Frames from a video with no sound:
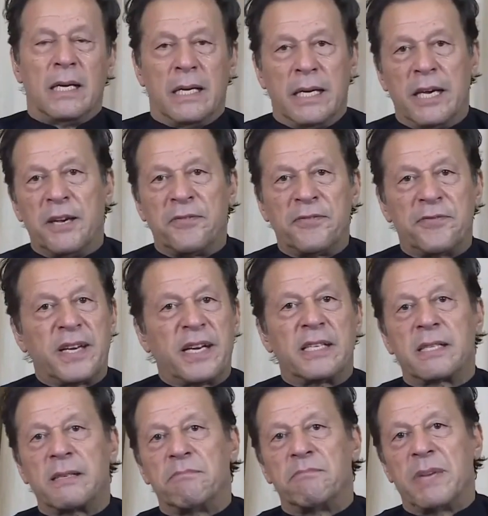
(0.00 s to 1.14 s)
if there is
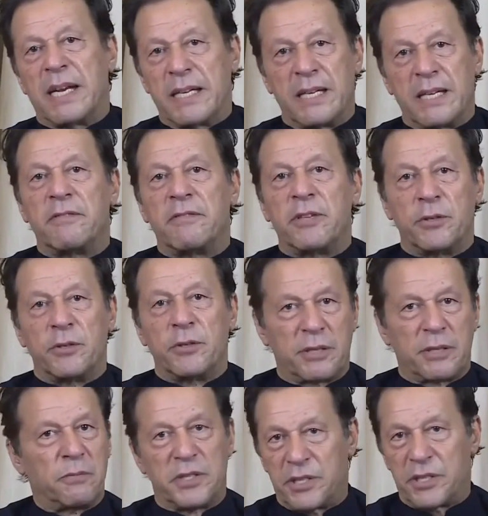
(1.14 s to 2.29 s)
a bloody
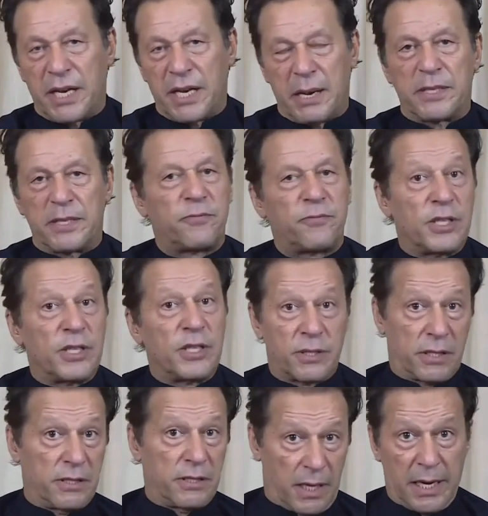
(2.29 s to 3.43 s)
revolution, which happened, for
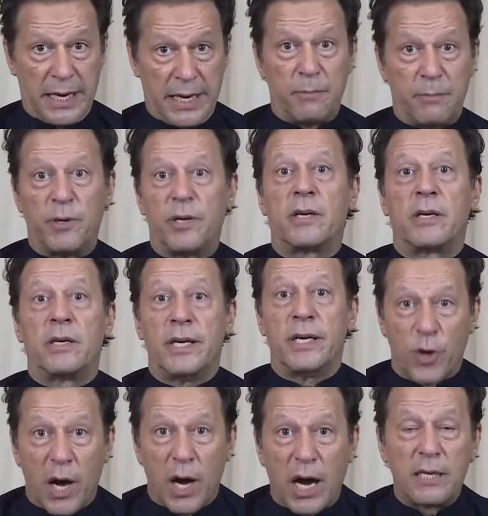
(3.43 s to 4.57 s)
instance, our neighbor
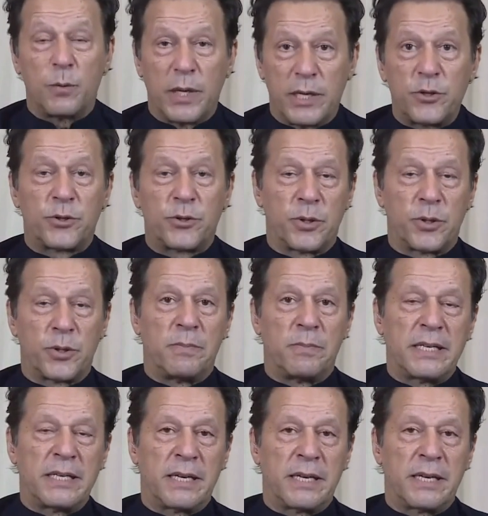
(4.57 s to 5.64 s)
Iran went through a bloody